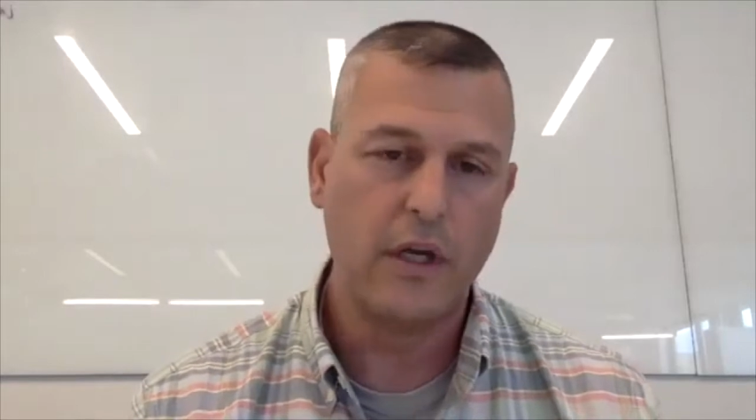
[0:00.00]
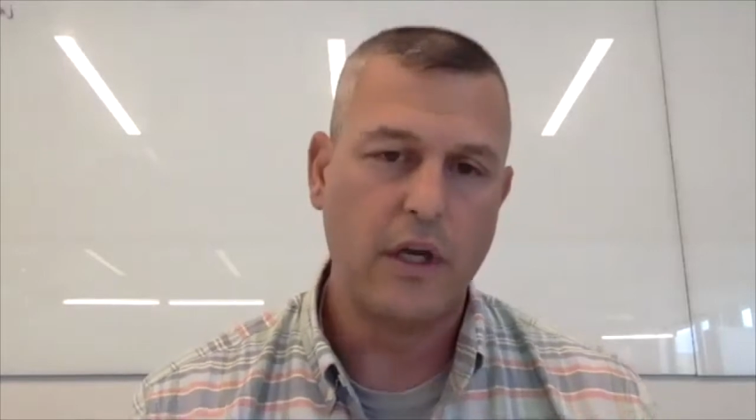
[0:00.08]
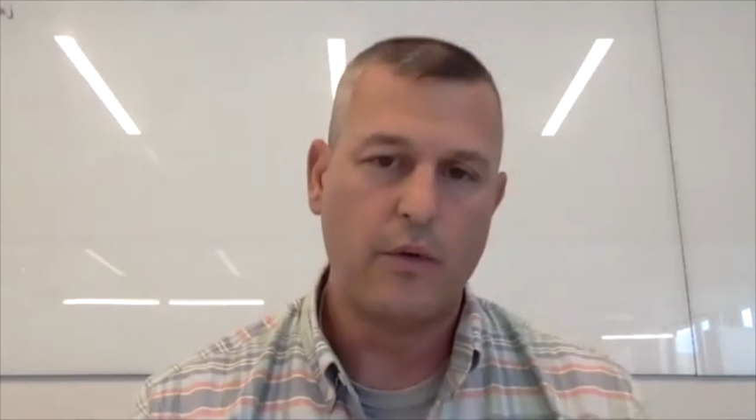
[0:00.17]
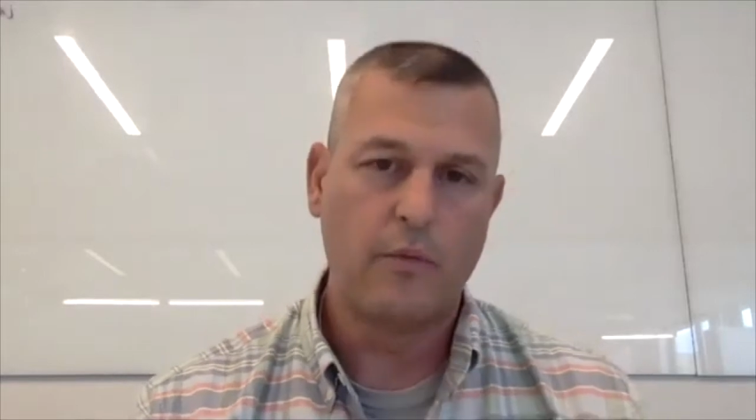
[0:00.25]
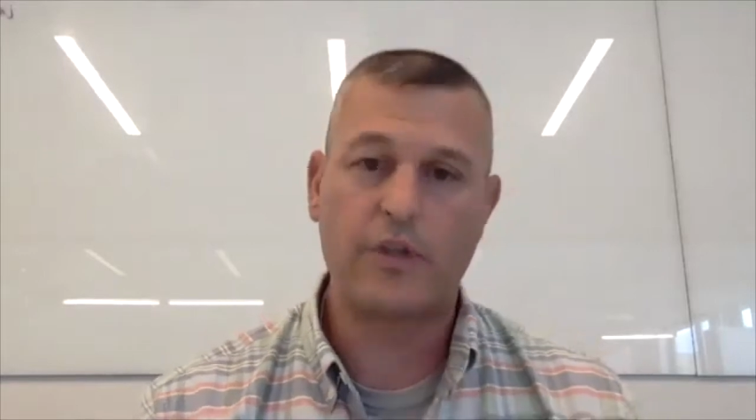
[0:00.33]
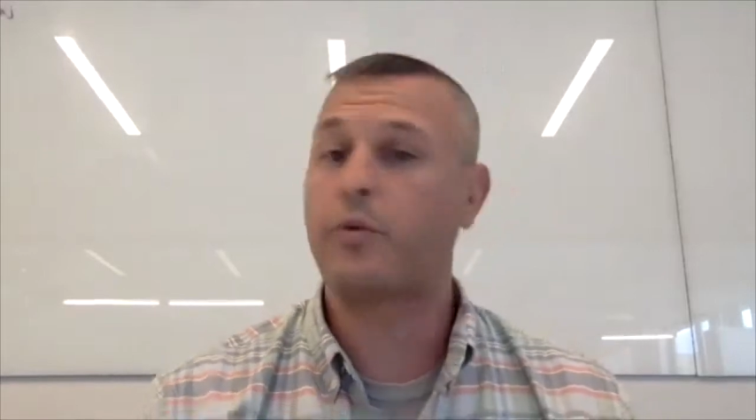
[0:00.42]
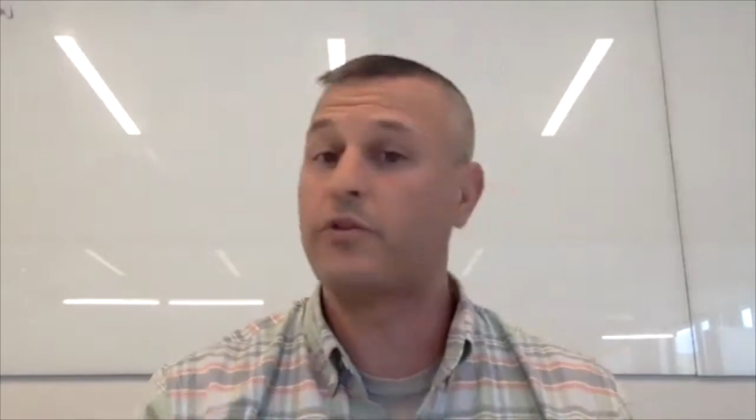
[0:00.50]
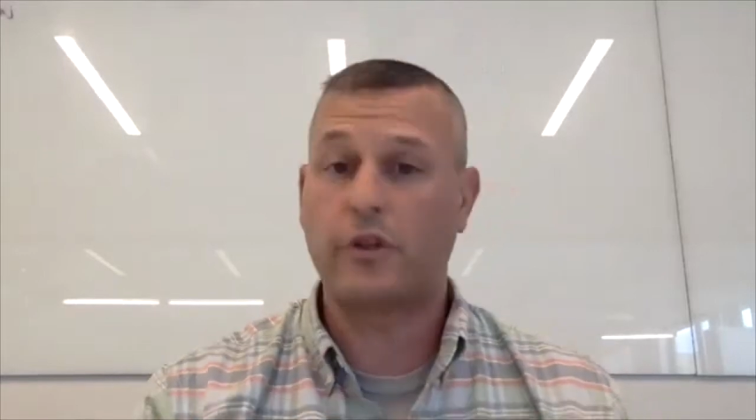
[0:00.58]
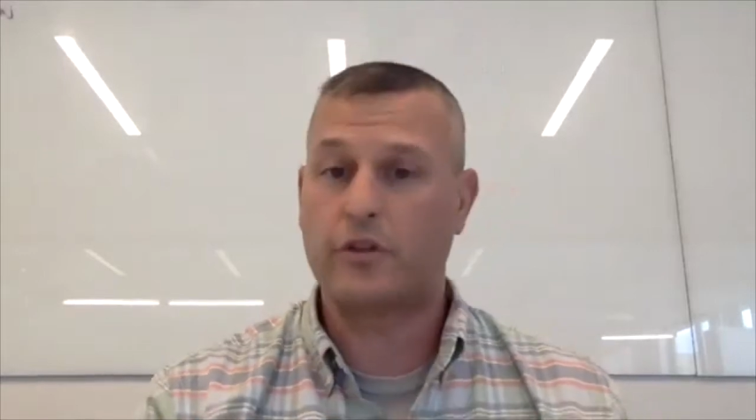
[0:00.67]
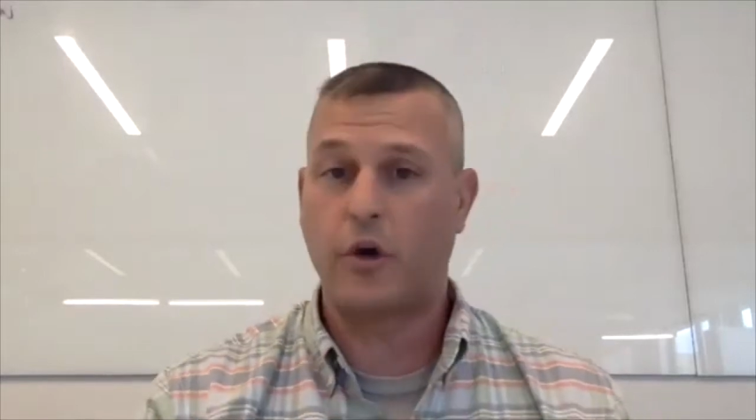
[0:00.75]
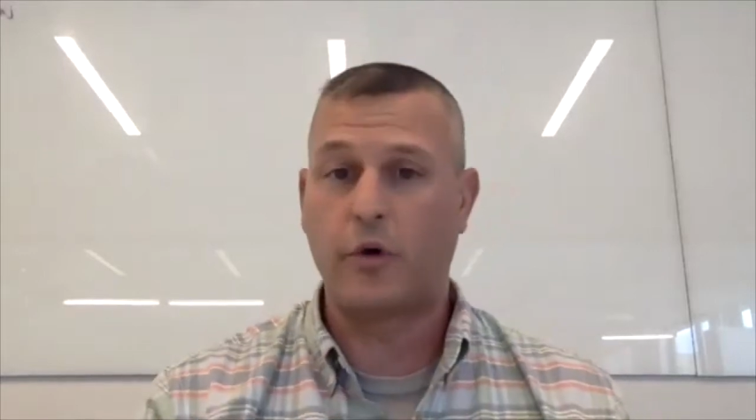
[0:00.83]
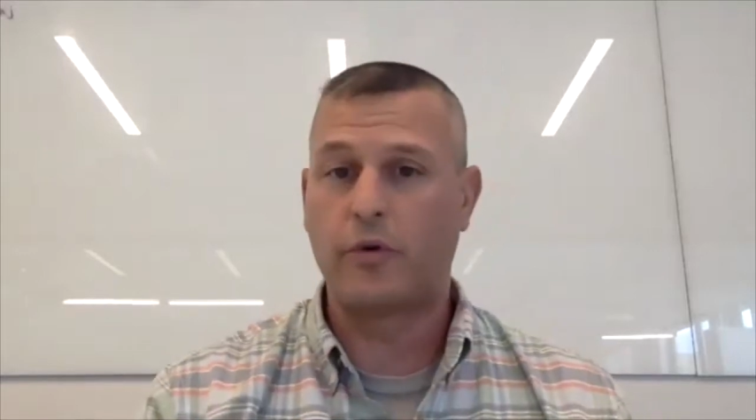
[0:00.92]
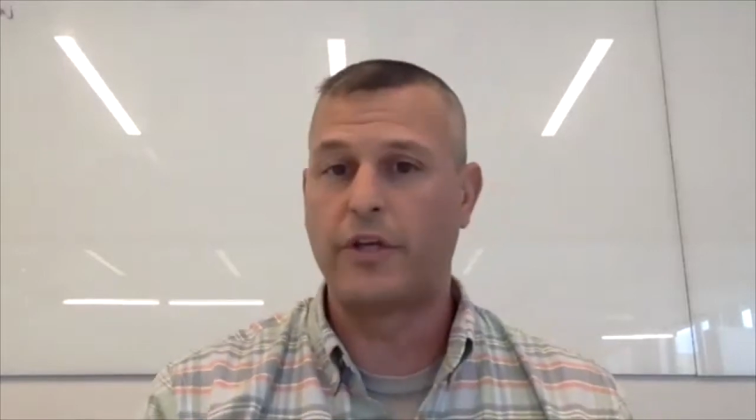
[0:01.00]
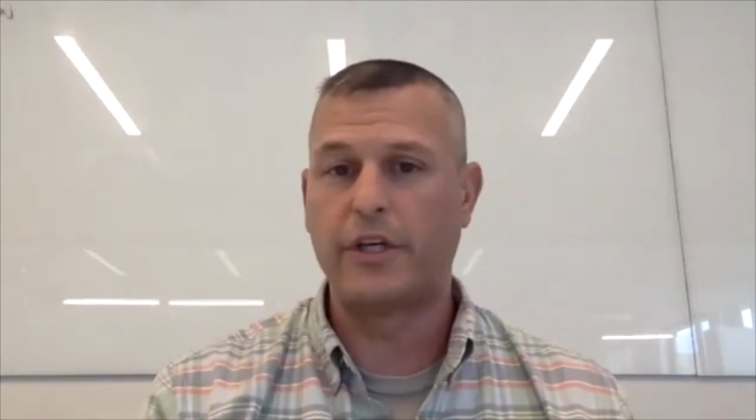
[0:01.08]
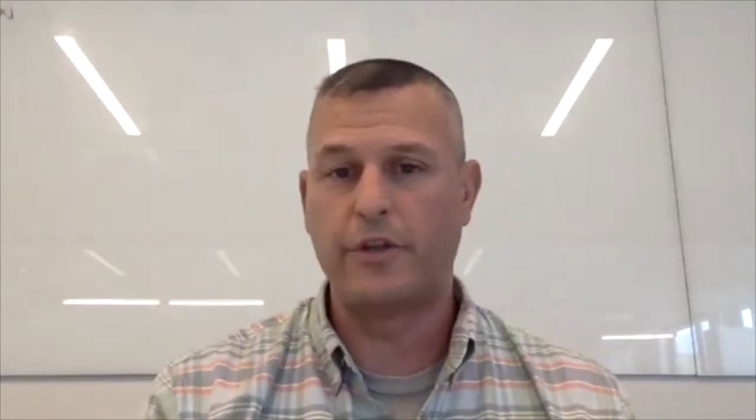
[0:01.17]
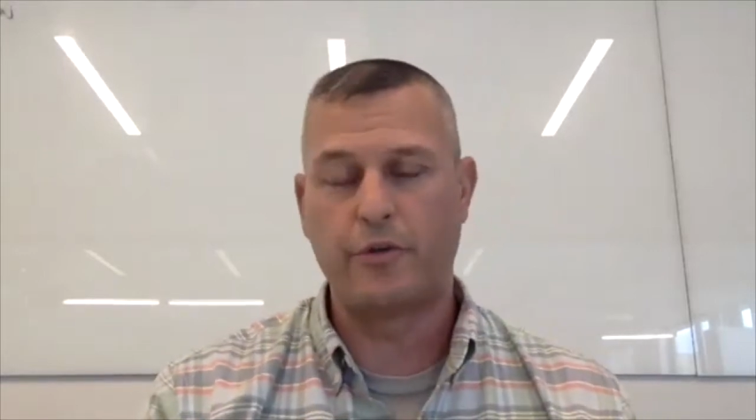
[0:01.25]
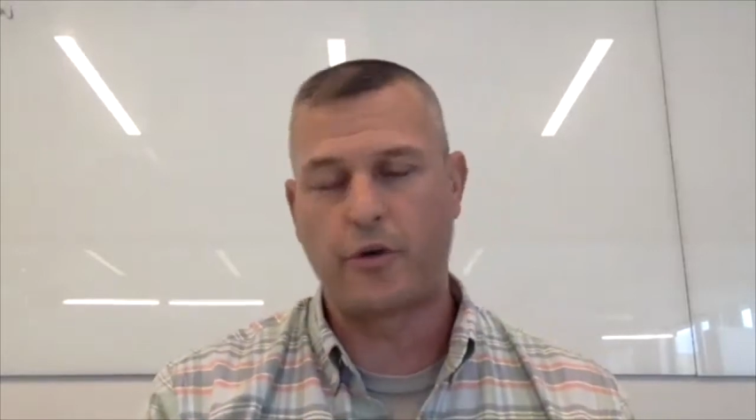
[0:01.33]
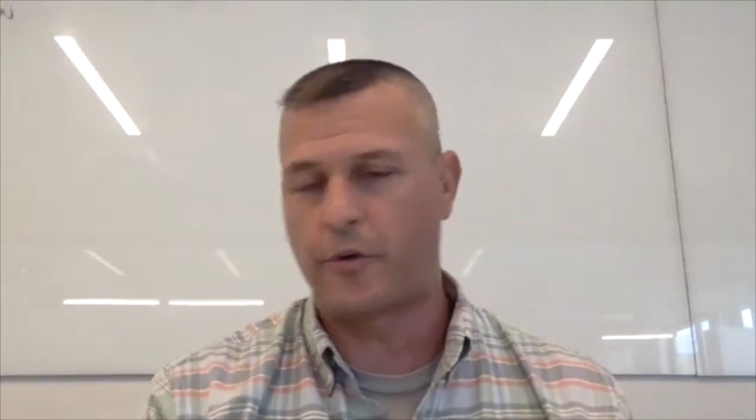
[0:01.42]
which was a totally
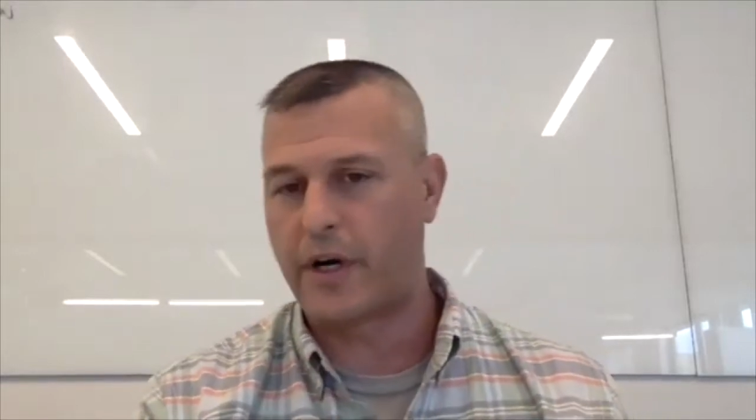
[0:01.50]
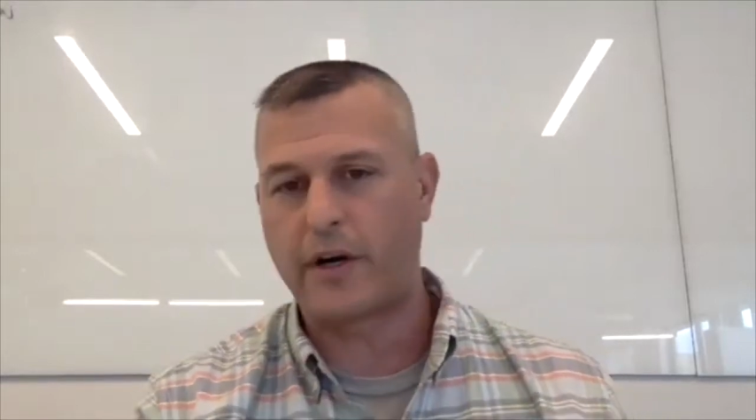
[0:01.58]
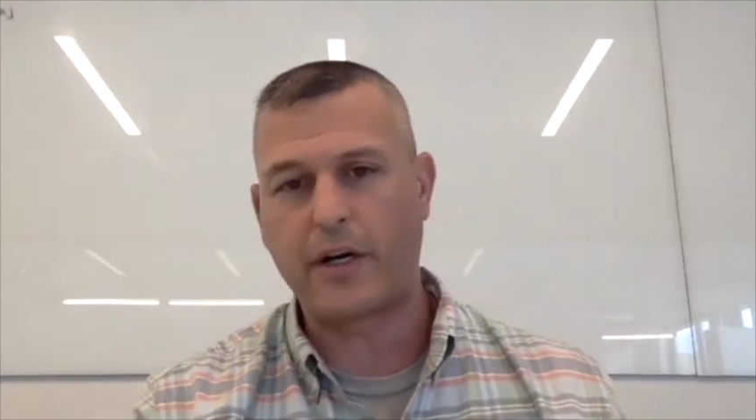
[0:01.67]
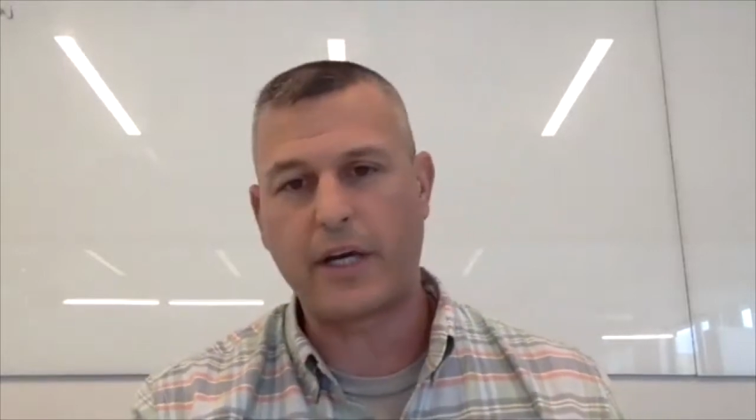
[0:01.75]
new career.